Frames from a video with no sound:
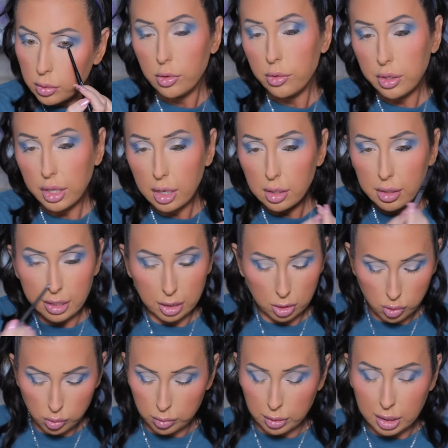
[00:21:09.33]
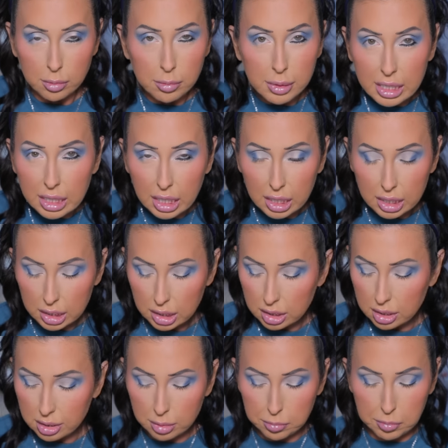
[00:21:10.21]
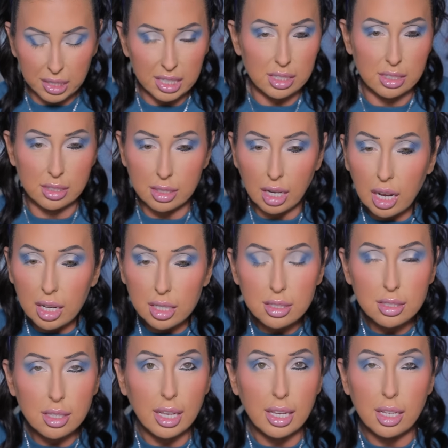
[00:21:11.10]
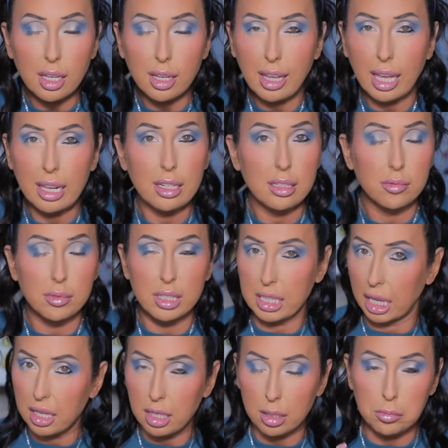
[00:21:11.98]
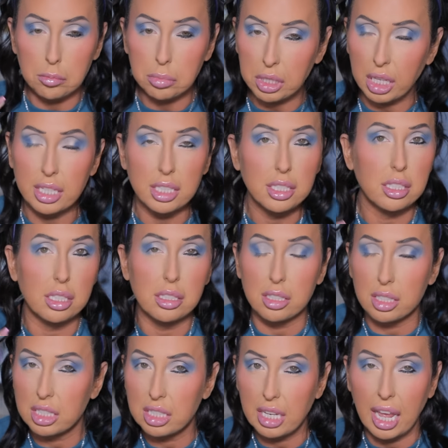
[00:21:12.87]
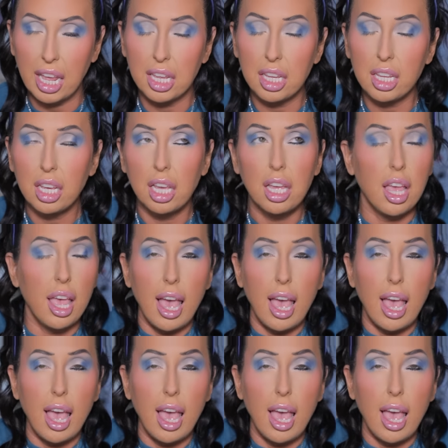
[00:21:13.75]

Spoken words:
You see how like creamy that is, but it does like kind of set in place and stay.